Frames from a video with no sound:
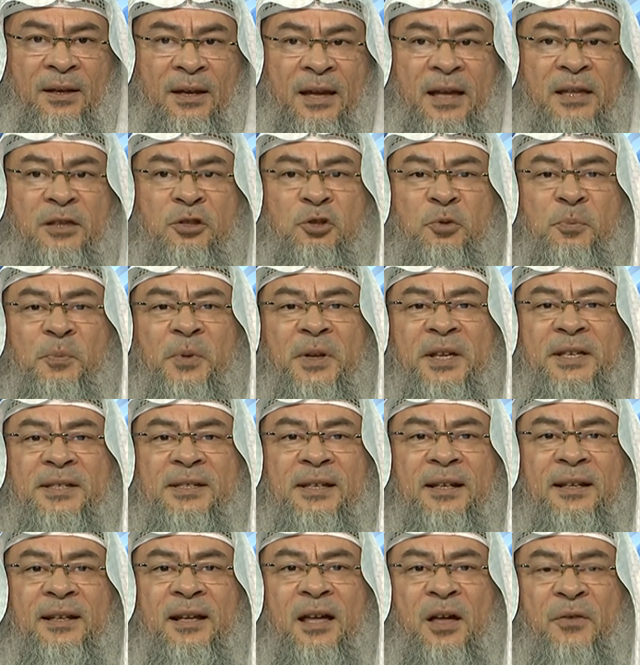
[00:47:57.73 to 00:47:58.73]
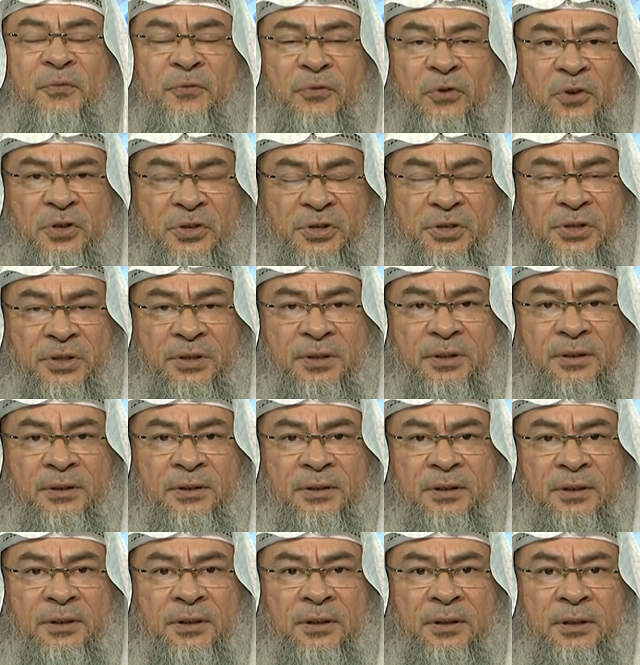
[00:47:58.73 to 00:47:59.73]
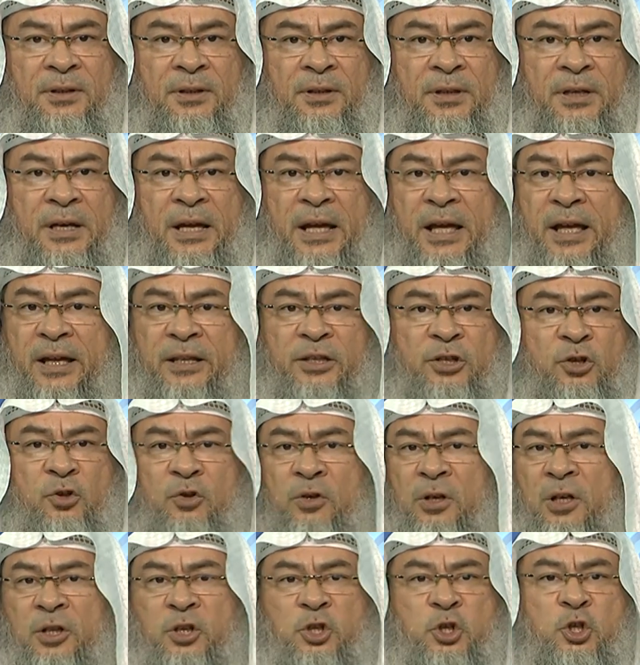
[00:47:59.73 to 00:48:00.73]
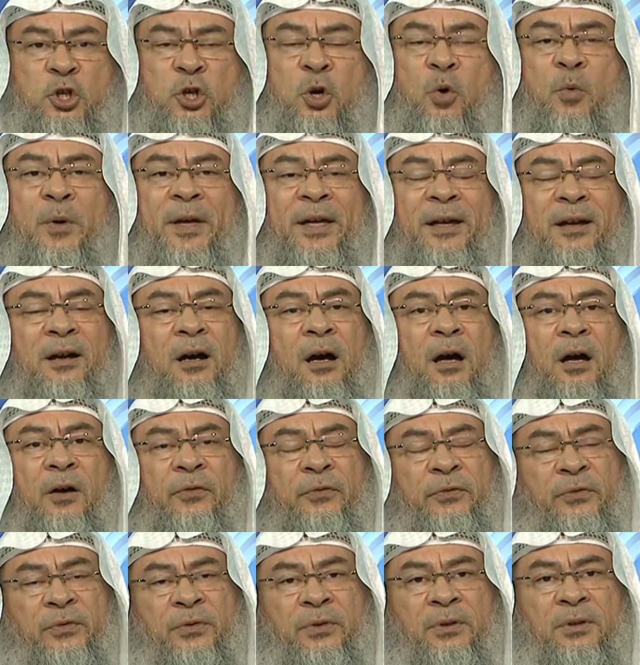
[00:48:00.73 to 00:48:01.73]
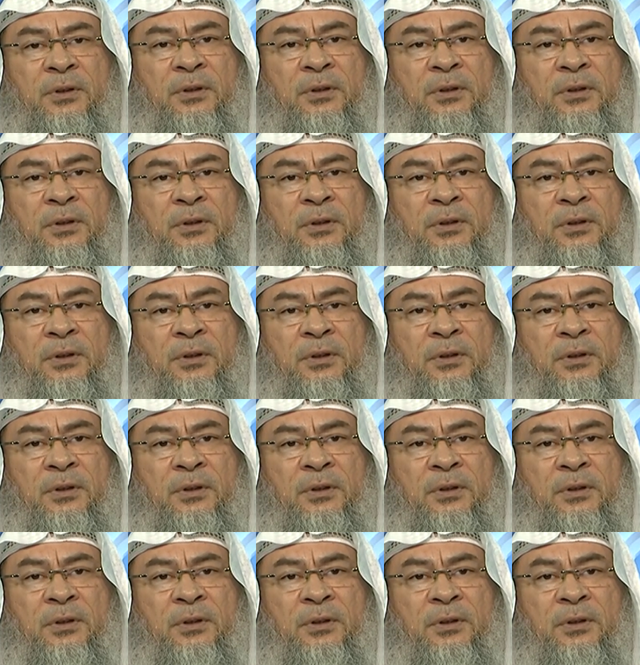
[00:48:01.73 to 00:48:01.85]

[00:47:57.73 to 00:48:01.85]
and to please Allah first, and you're not showing off